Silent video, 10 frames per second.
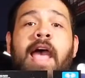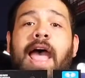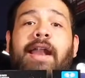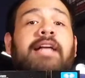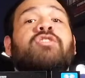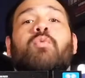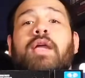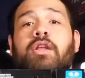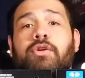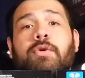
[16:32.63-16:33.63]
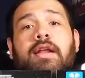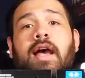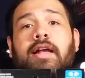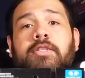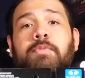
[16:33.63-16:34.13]
And that's the way to do it,
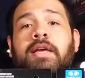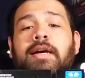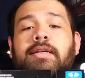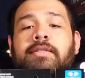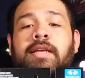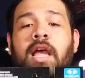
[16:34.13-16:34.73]
guys. Because,